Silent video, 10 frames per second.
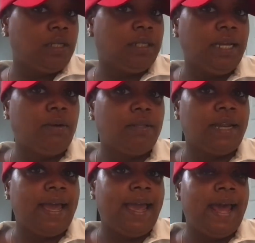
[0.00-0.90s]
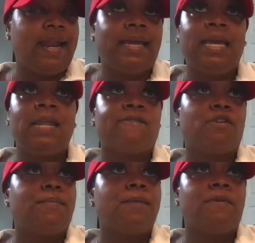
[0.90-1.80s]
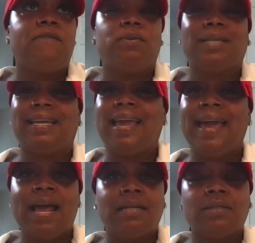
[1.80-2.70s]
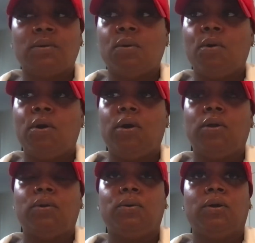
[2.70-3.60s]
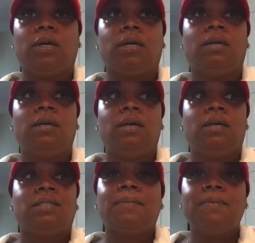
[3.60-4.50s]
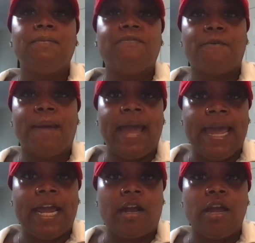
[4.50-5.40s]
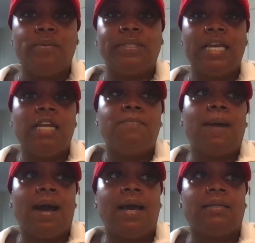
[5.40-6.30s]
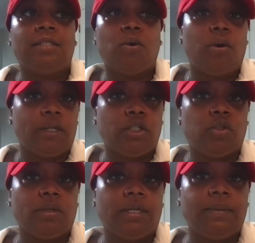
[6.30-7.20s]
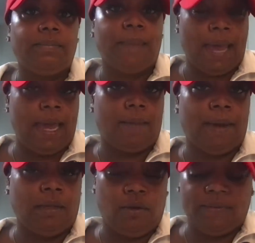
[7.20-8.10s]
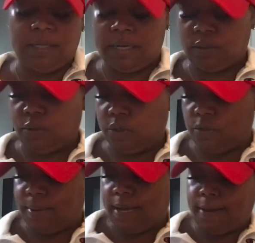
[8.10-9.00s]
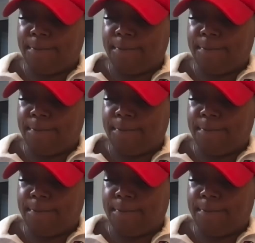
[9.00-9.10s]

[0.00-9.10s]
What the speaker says: liquid that I had, and I can't even remember if it was like castor oil or something for my hair. It was in my toiletry bag, my Louis Vuitton toiletry bag,